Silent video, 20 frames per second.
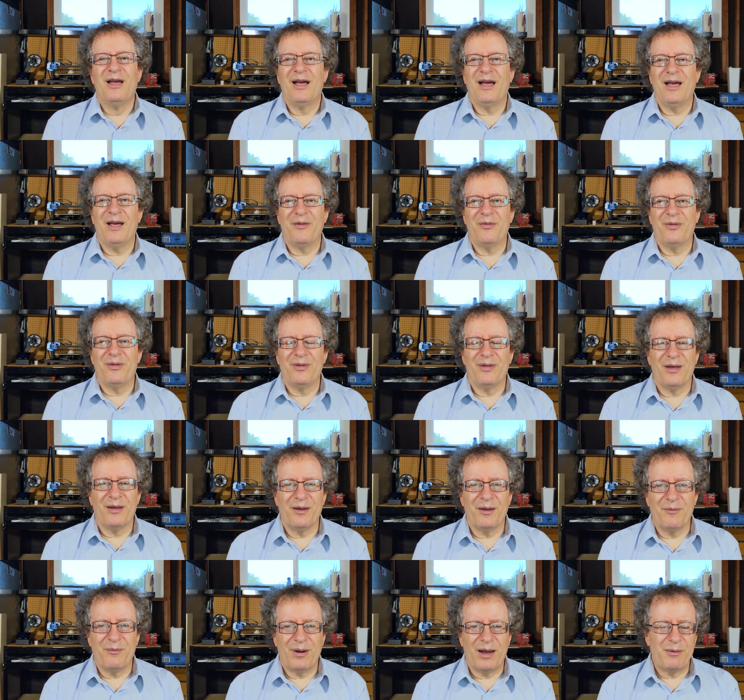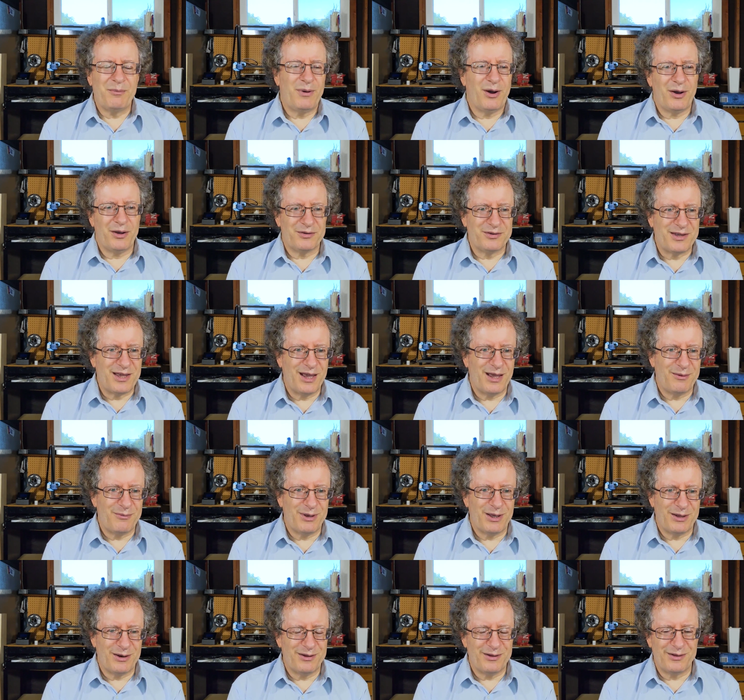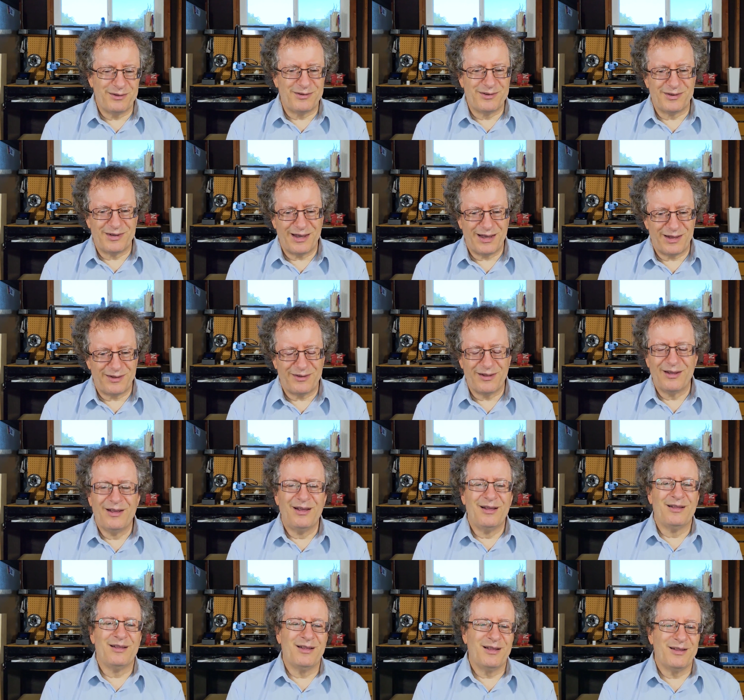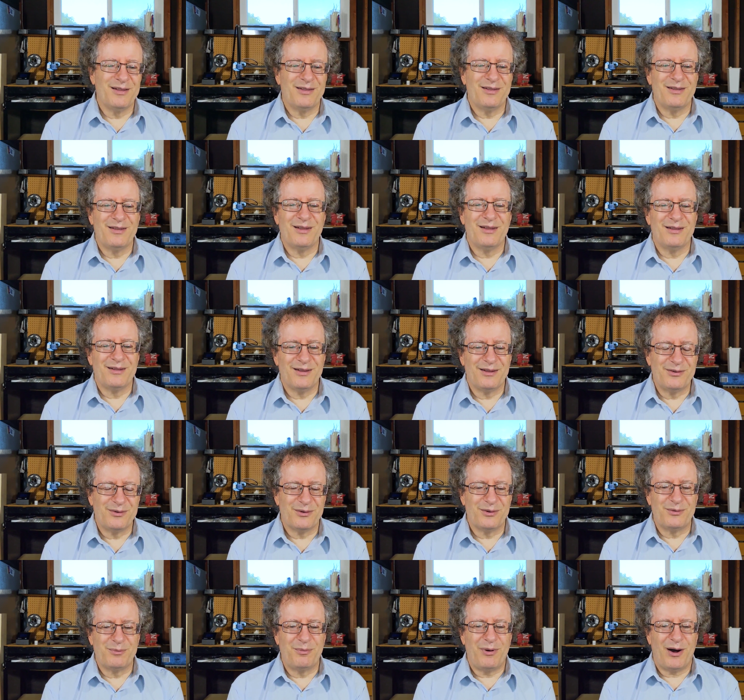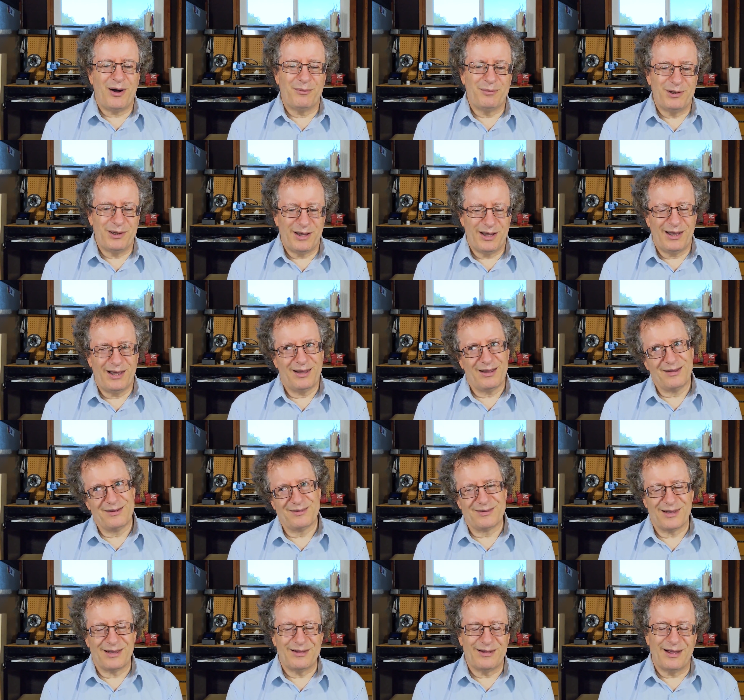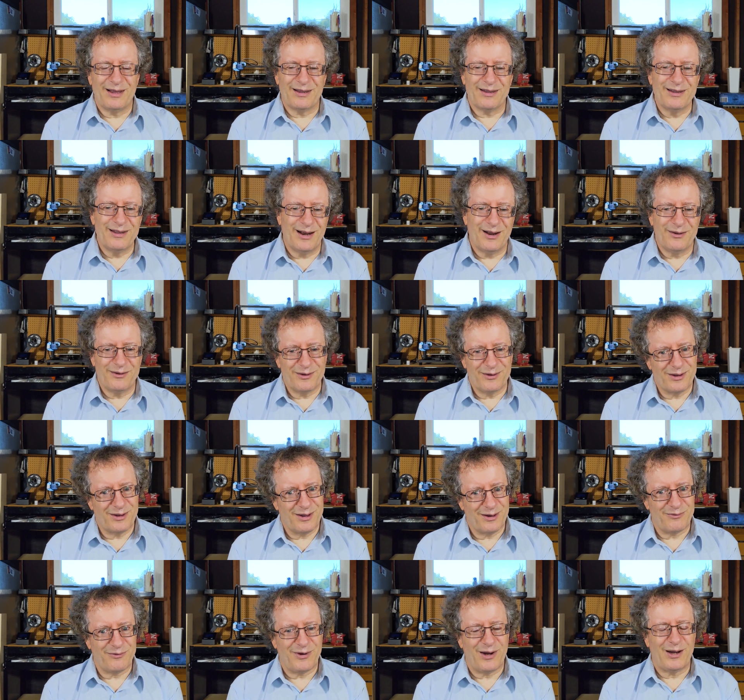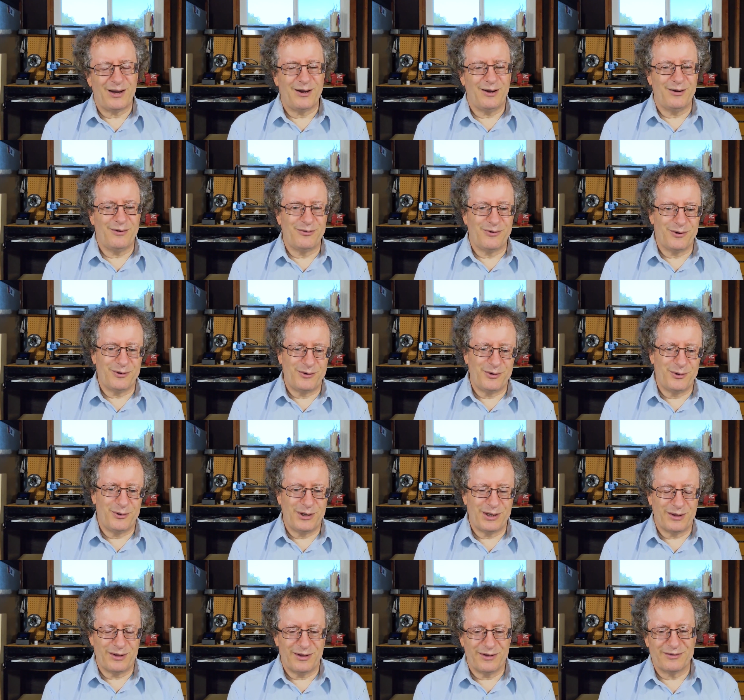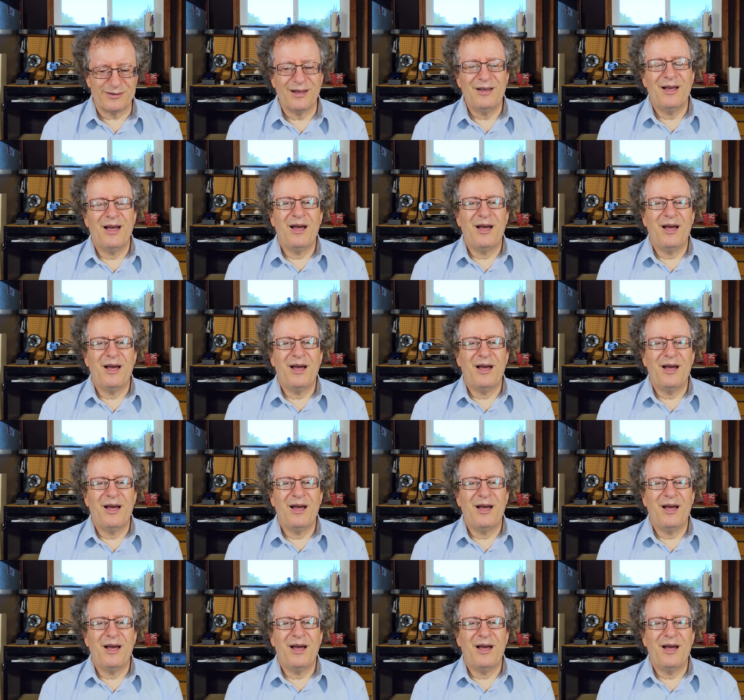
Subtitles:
And my boss came in and said, this was Bob Liang, he said, you get fired for doing this.